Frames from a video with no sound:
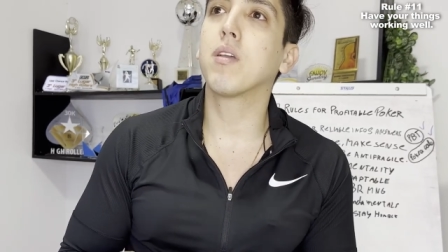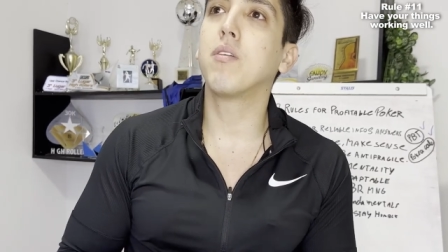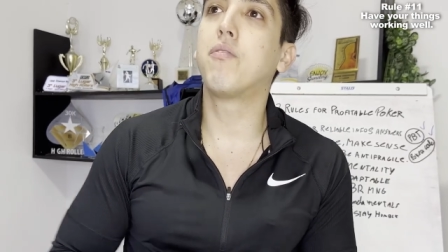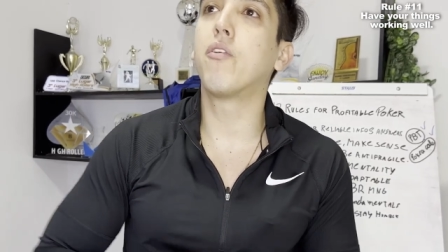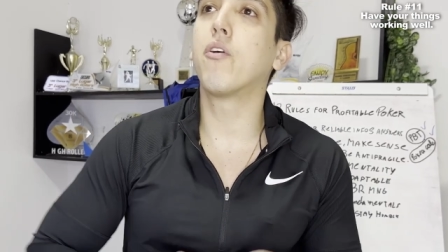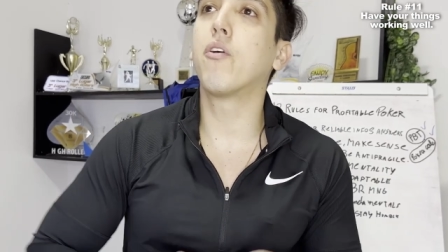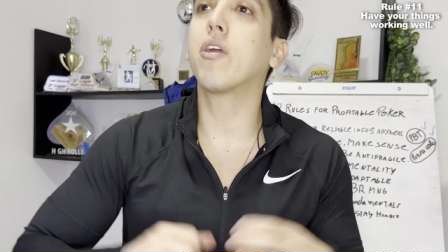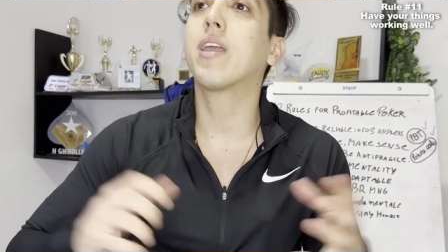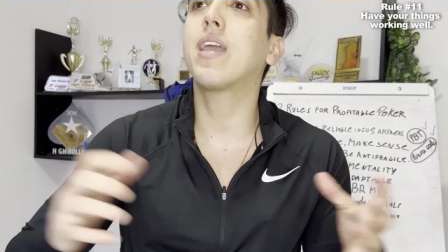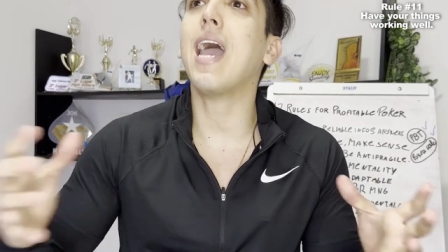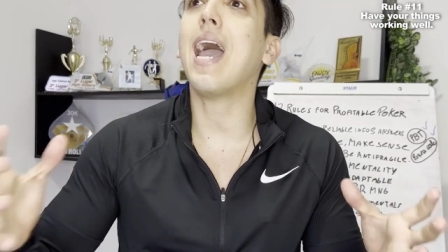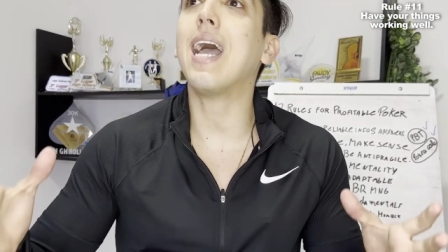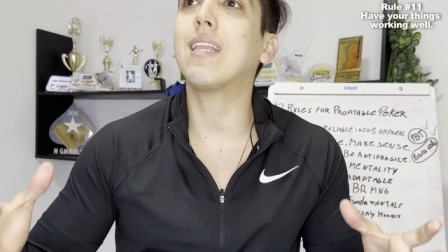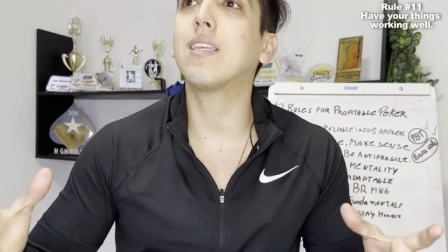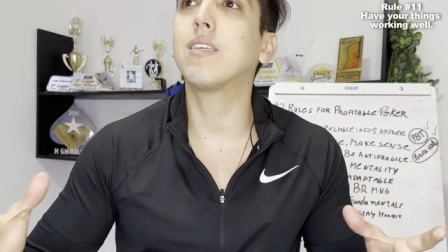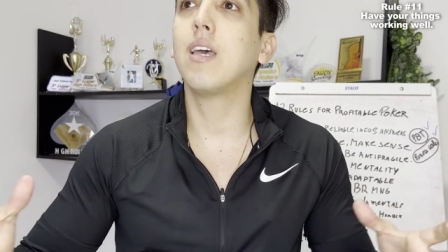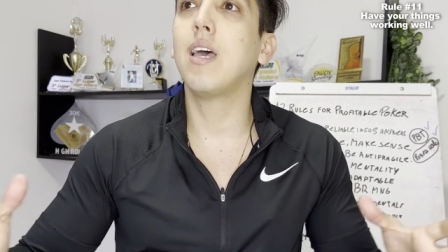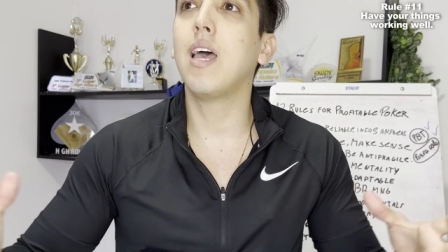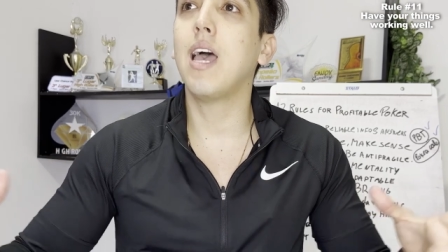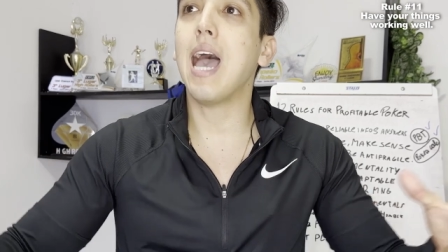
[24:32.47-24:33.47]

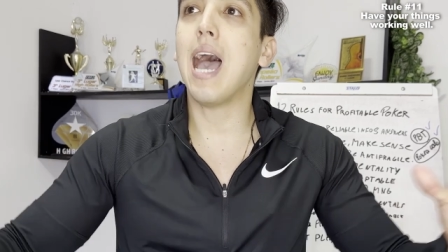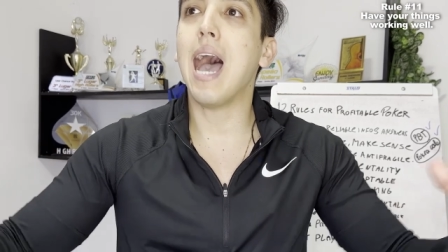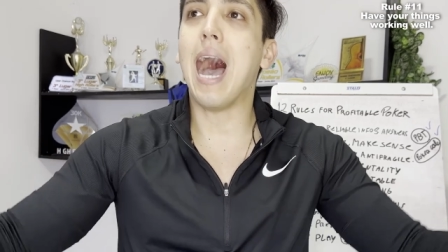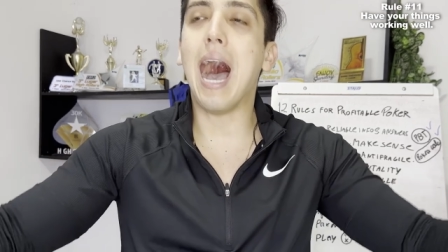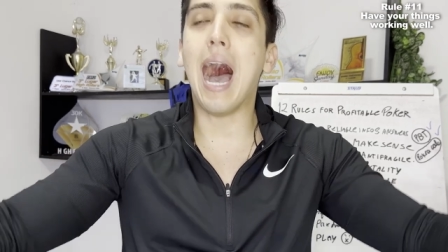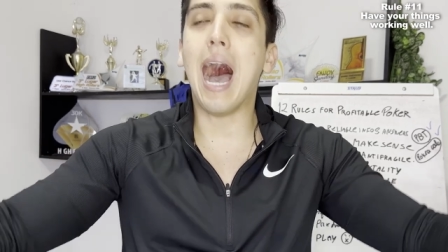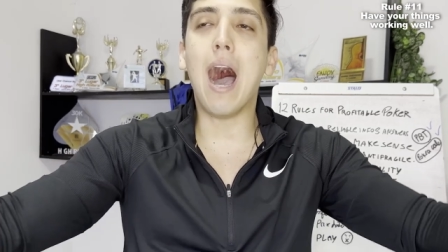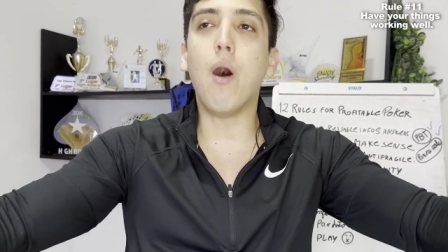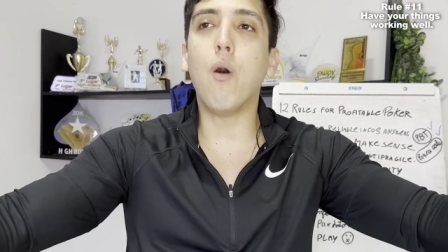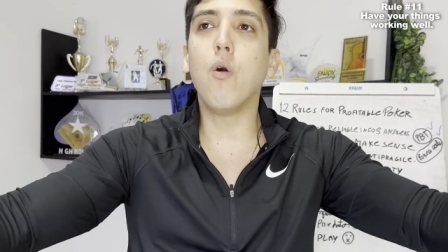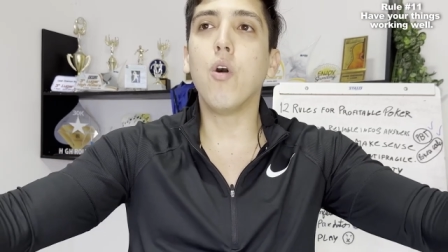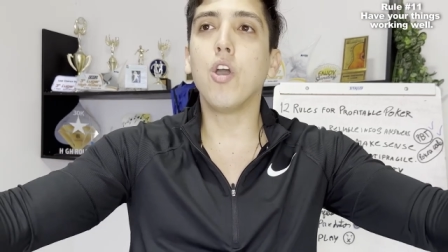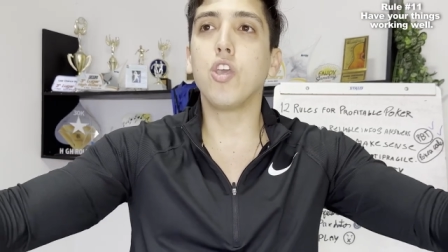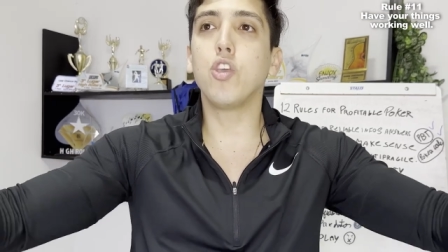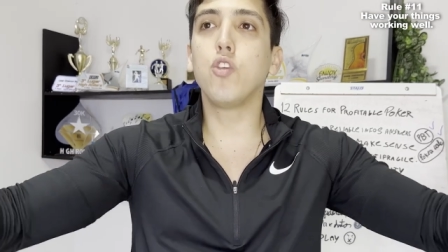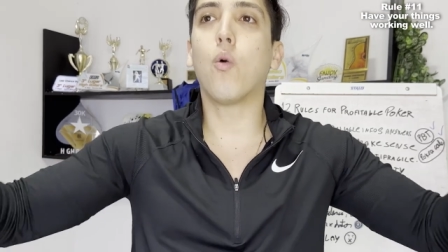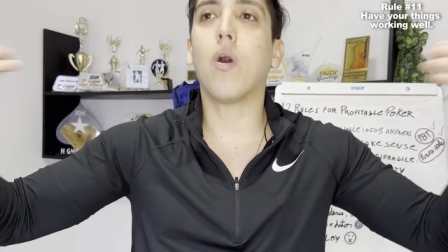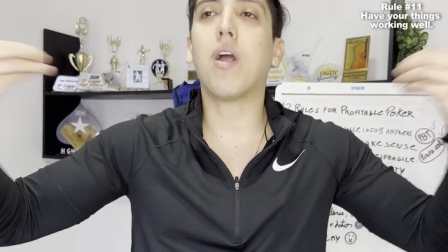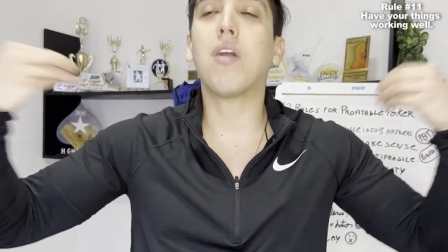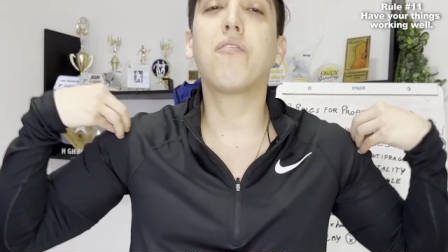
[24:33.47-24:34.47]
forget how
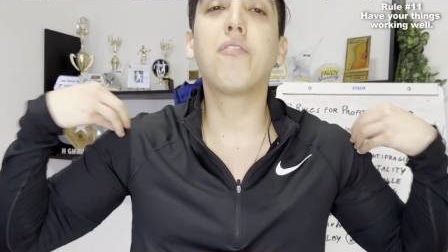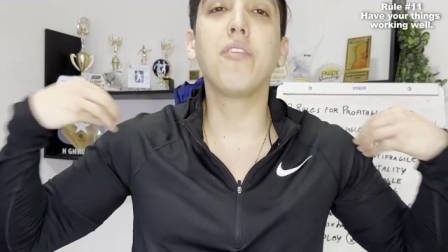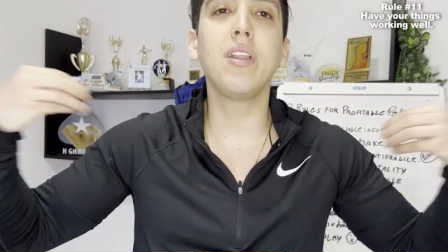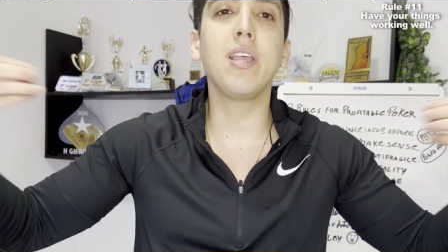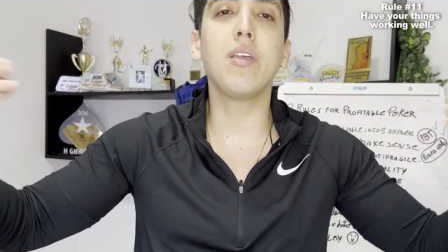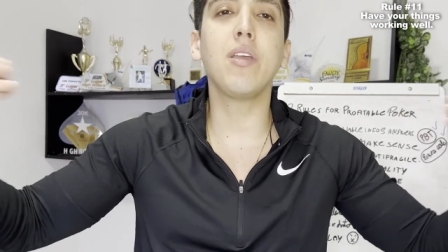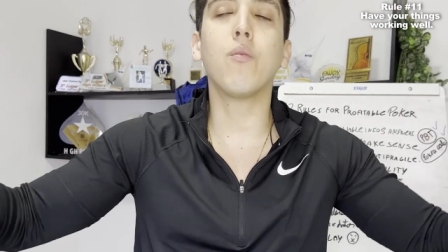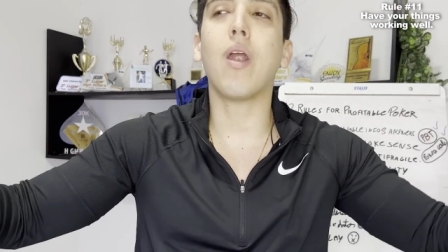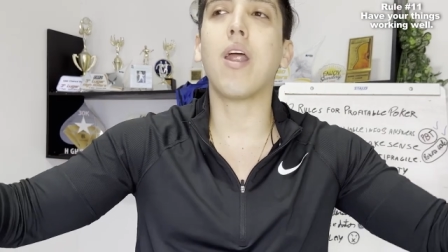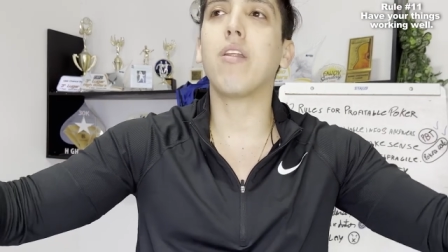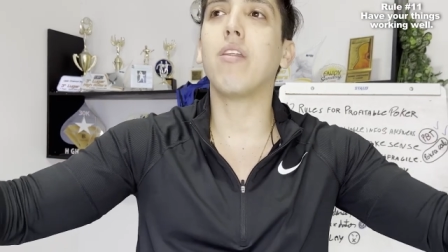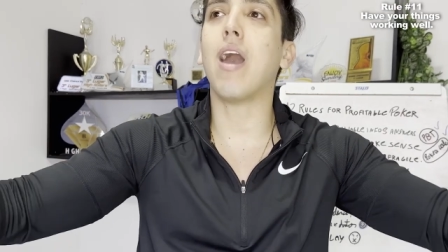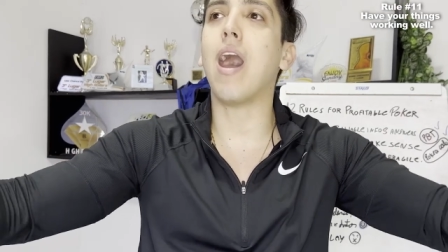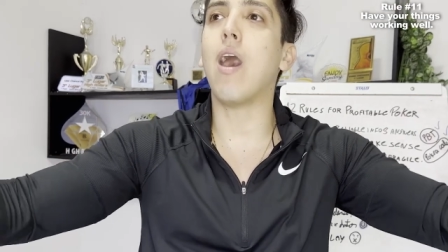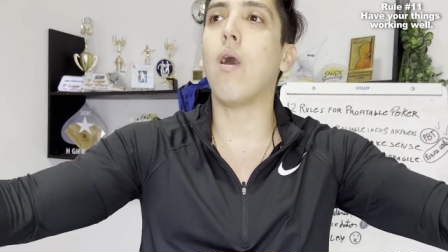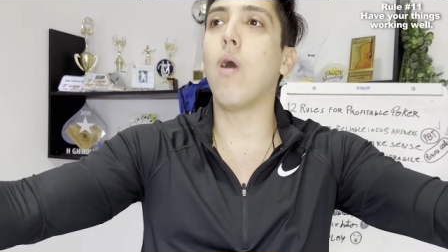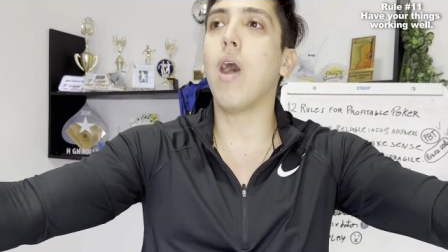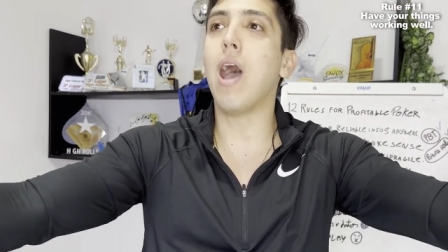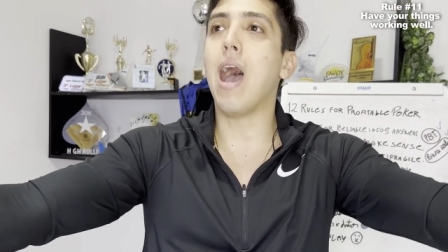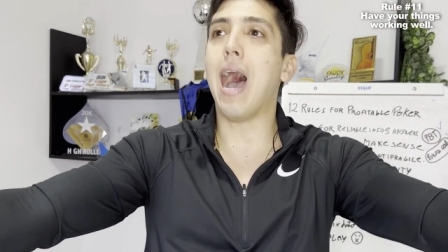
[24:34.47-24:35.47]
you are feeling right
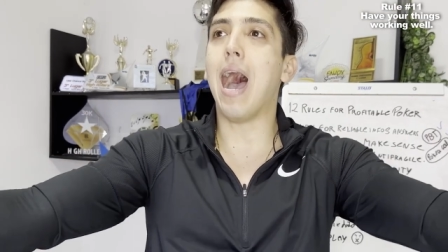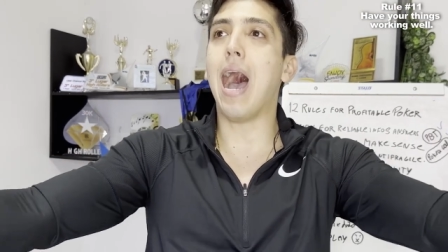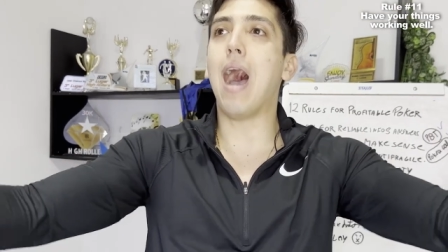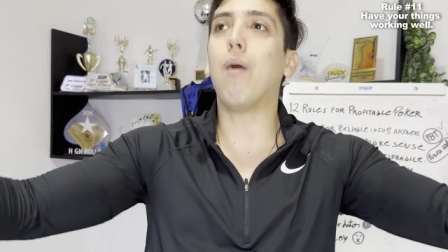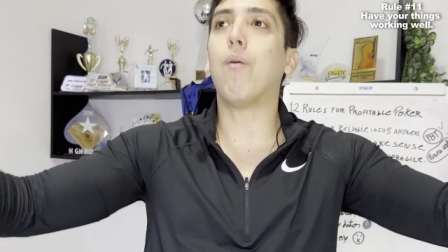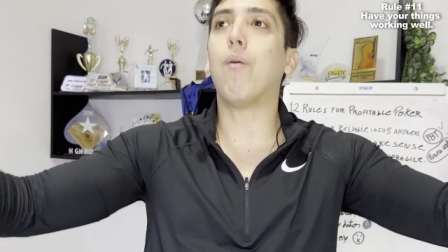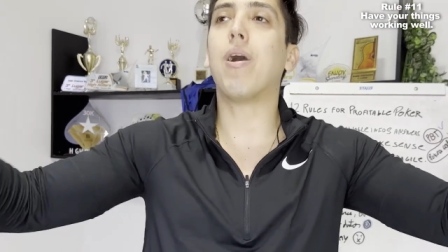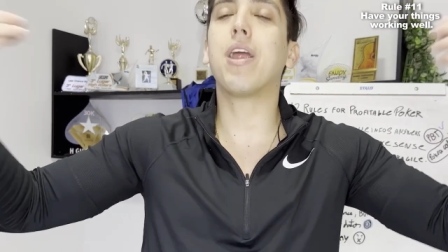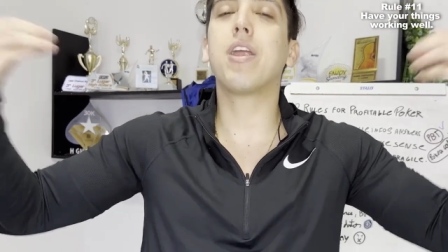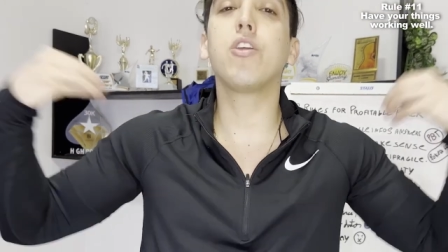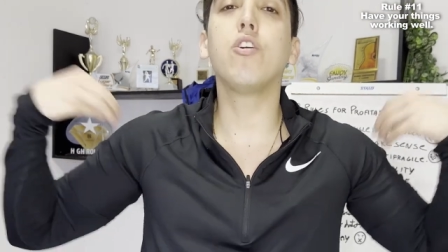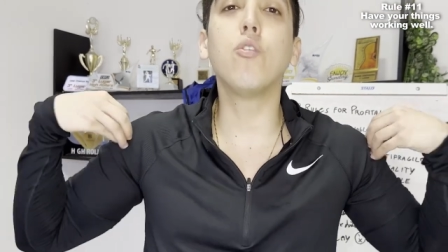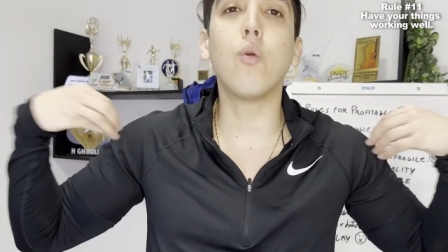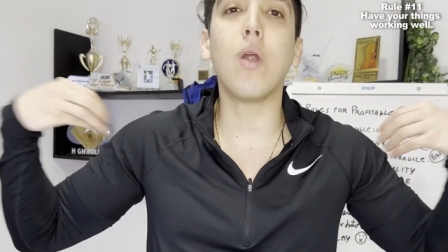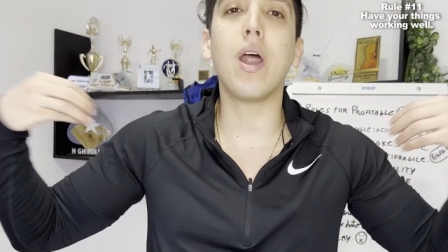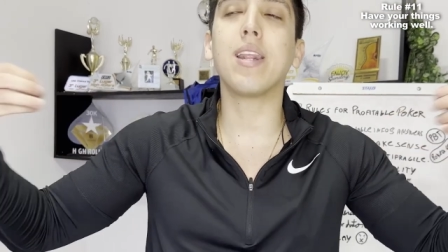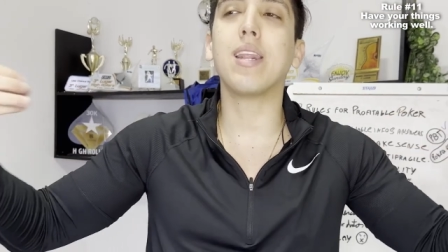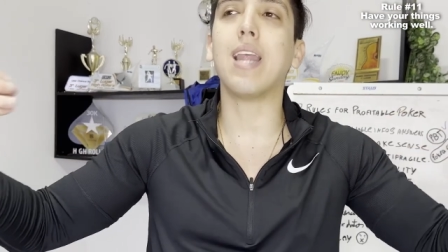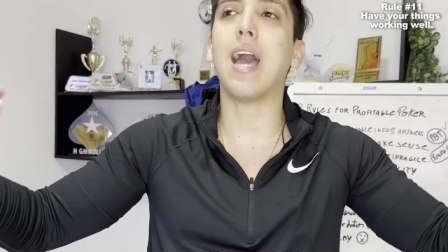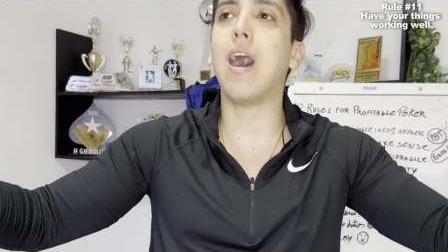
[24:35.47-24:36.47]
now, how are you
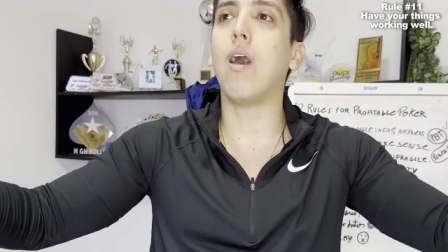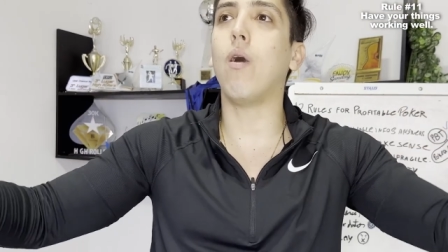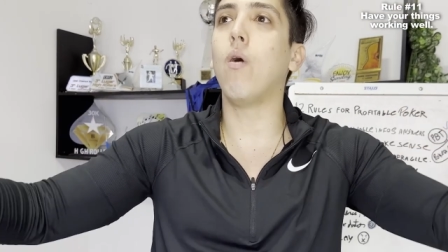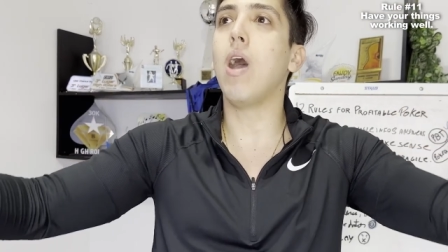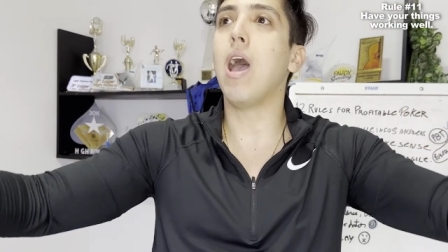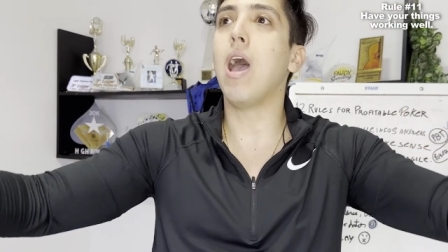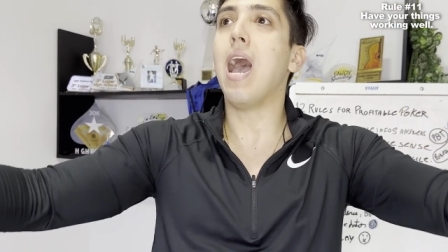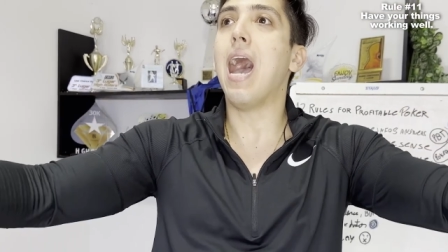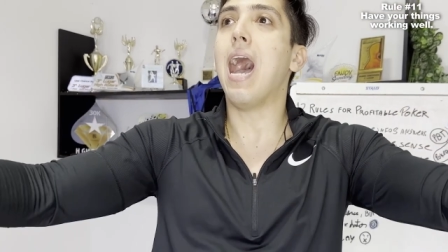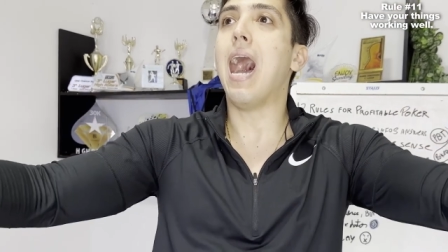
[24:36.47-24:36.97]
right now,